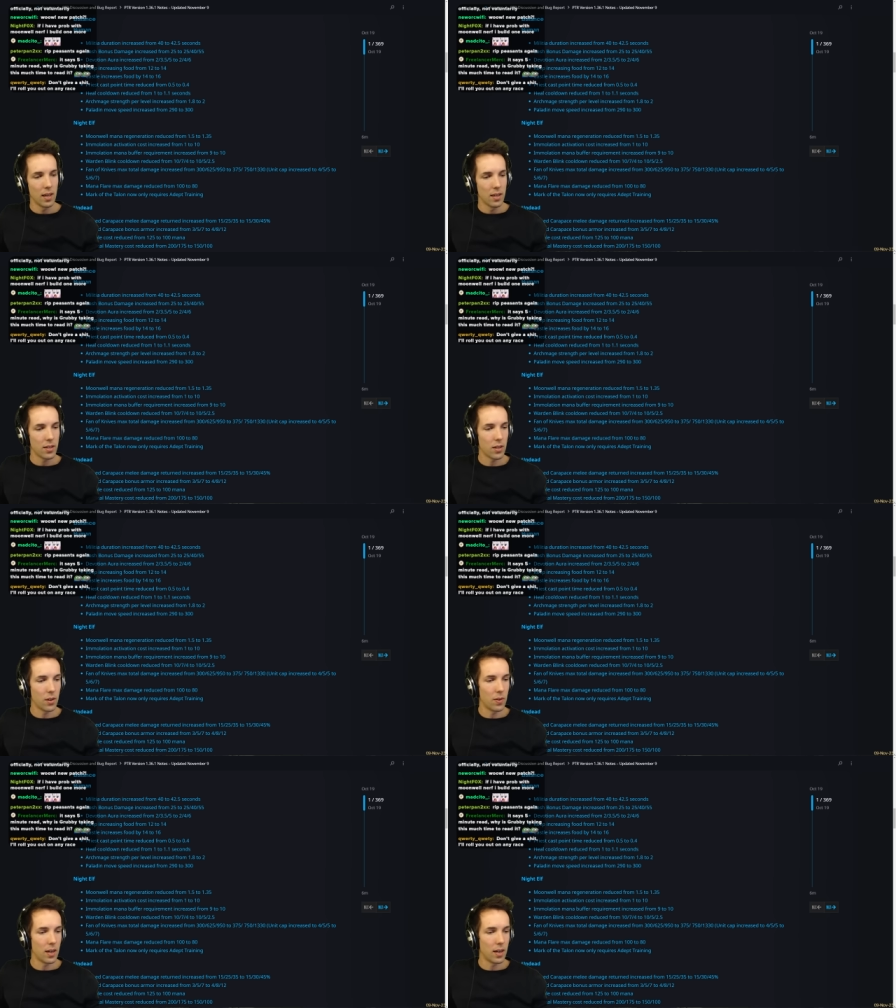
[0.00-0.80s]

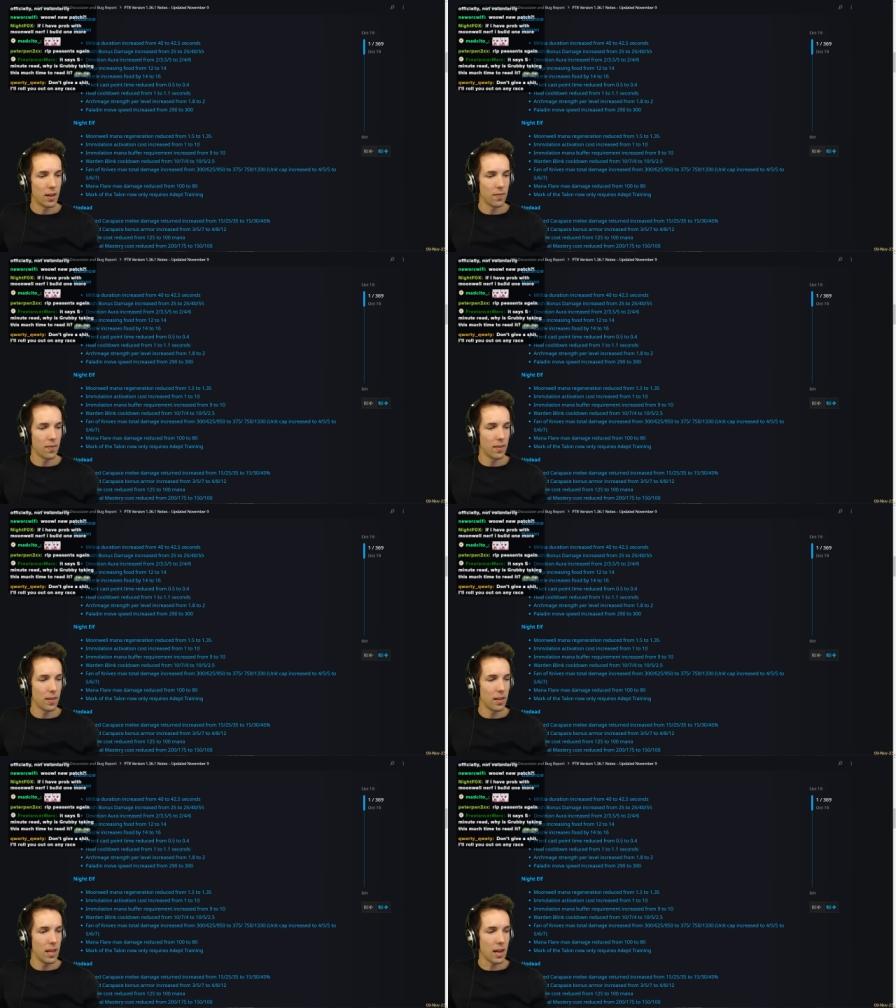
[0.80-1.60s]
So, uh,
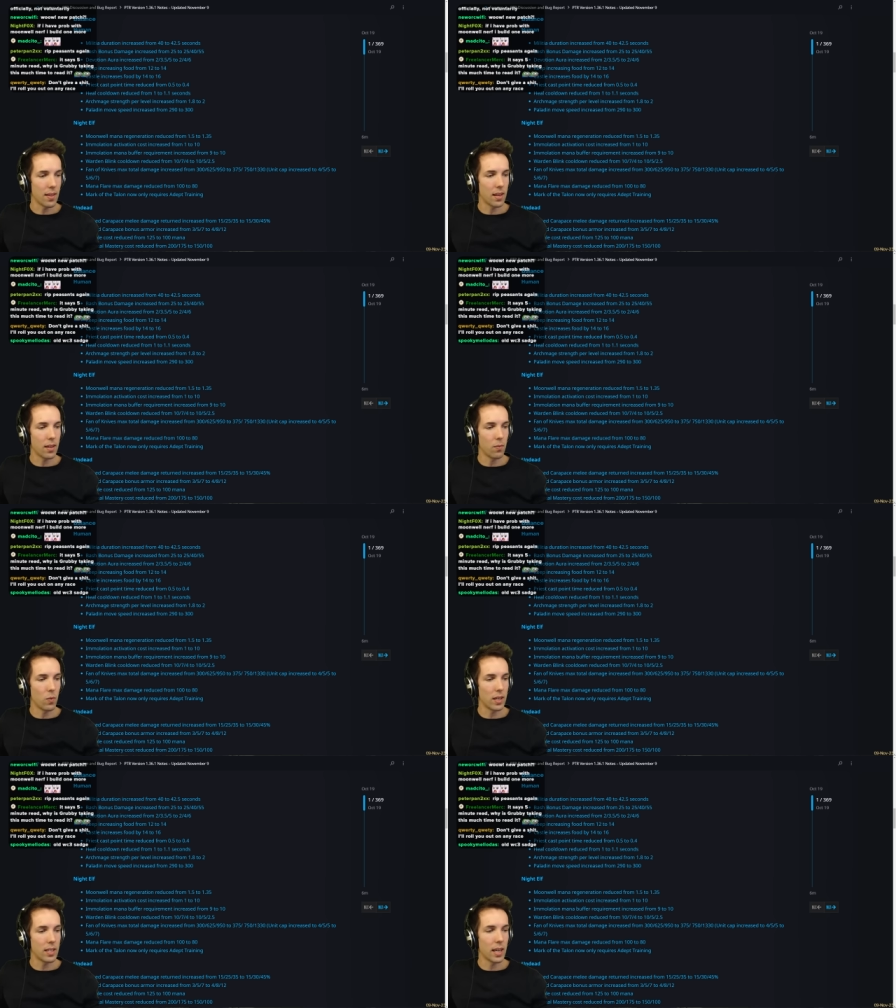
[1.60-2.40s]
yeah, I think
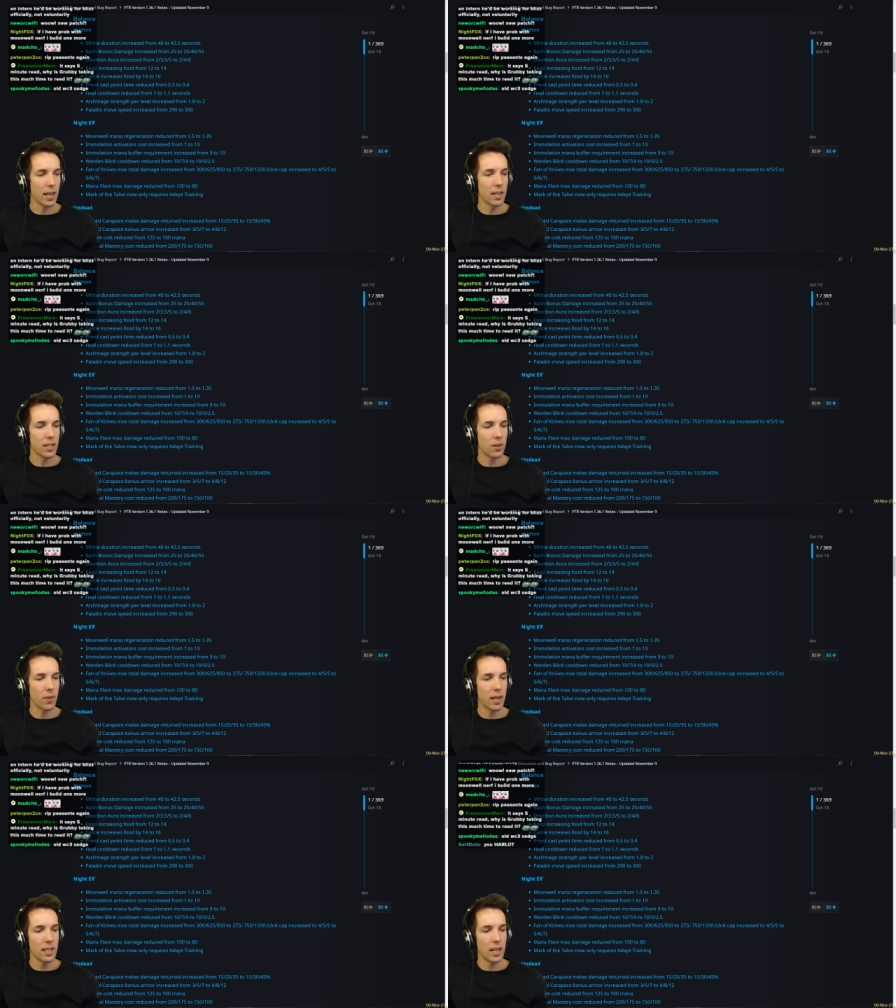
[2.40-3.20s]
one second is
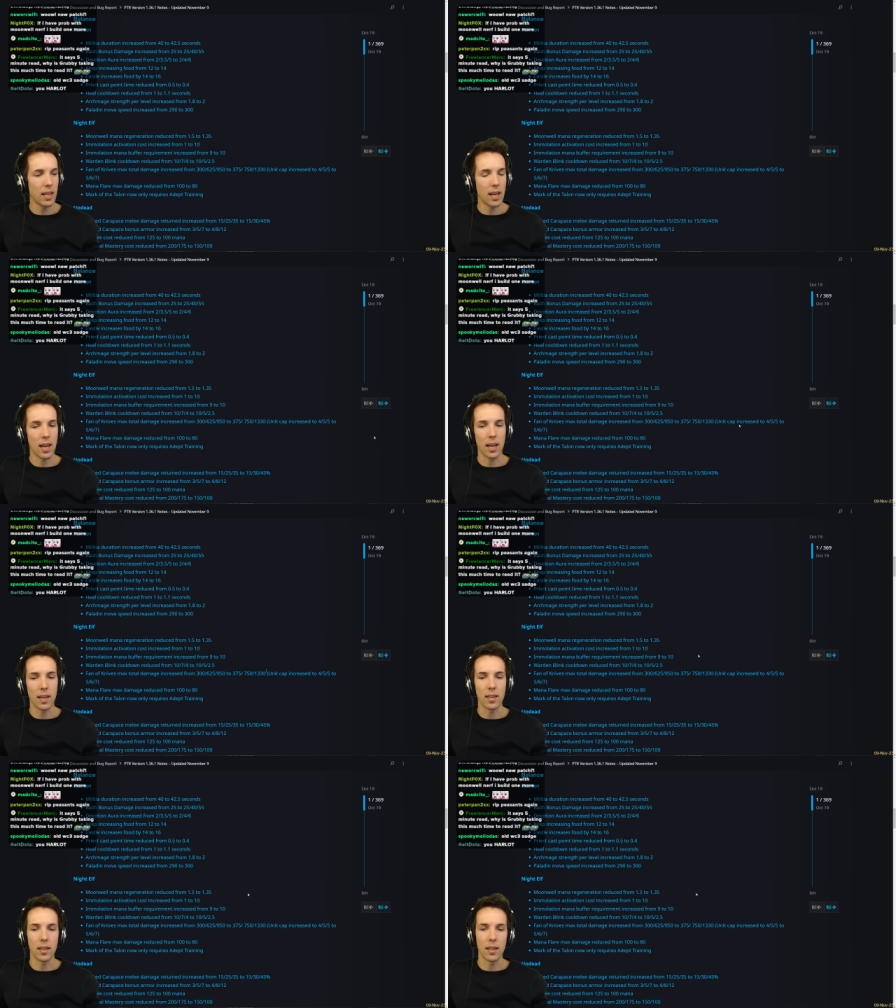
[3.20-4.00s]
crazy,
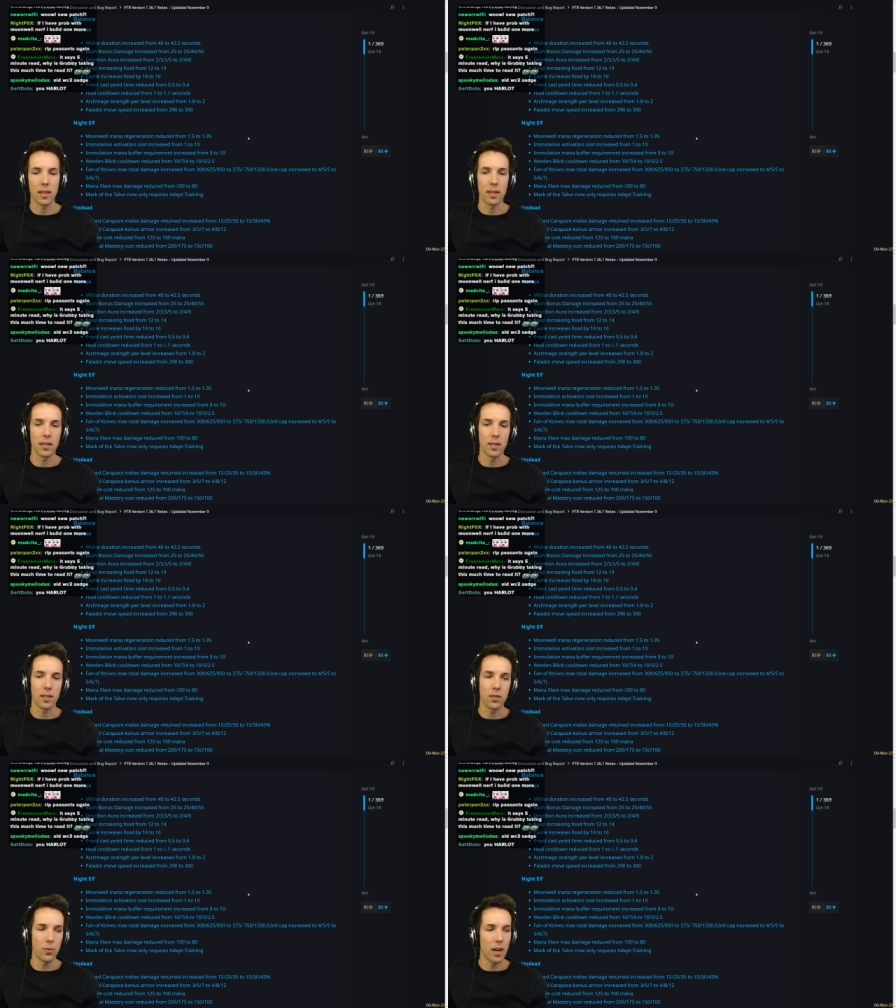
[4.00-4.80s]
and uh,
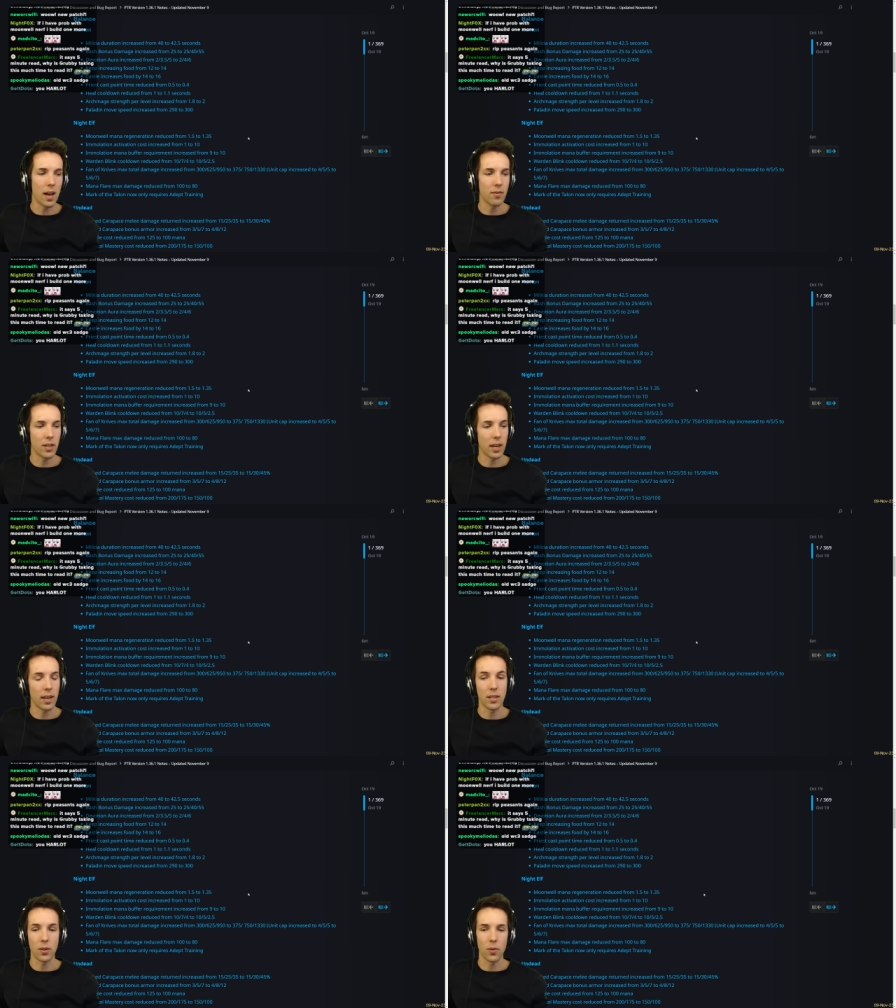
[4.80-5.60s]
two and a half
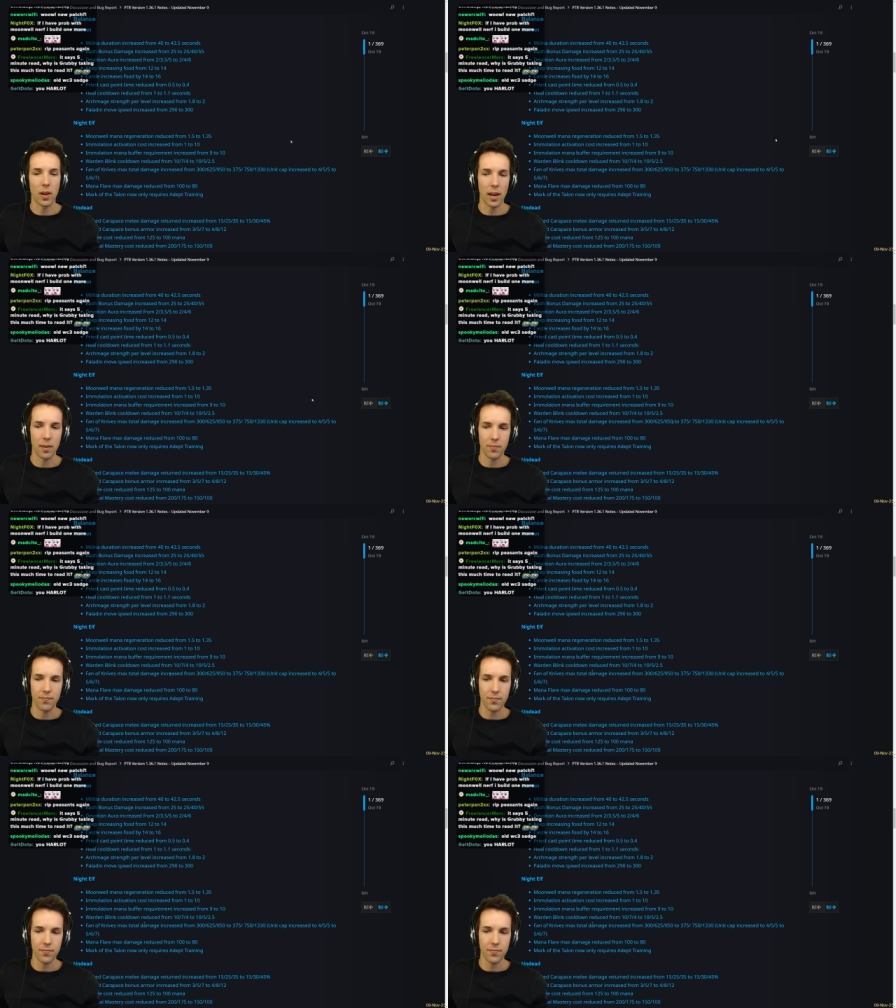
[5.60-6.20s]
second is okay.